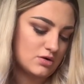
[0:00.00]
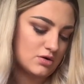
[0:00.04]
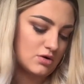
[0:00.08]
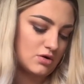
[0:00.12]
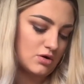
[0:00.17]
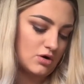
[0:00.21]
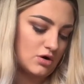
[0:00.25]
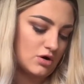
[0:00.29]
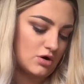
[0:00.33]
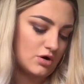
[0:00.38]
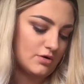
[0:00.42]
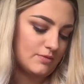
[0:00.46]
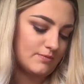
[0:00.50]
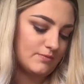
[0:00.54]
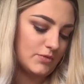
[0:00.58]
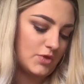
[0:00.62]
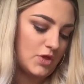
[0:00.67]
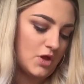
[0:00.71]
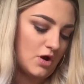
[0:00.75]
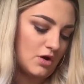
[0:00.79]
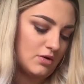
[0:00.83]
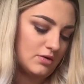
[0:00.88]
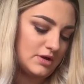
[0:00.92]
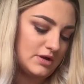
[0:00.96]
got
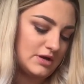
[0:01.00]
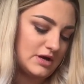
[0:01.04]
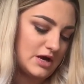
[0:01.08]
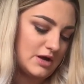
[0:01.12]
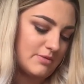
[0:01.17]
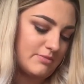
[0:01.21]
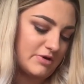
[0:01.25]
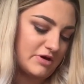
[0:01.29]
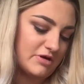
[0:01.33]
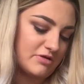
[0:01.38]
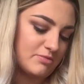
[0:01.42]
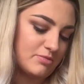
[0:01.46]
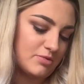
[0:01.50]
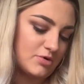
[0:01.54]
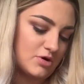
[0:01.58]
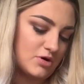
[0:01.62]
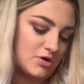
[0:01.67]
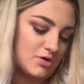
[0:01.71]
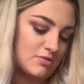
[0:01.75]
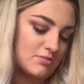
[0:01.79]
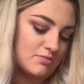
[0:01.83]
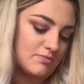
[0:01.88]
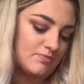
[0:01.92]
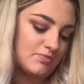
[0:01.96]
Holy Night Bath
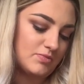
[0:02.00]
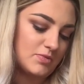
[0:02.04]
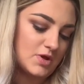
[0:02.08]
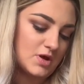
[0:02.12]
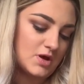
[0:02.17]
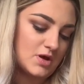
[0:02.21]
Bomb,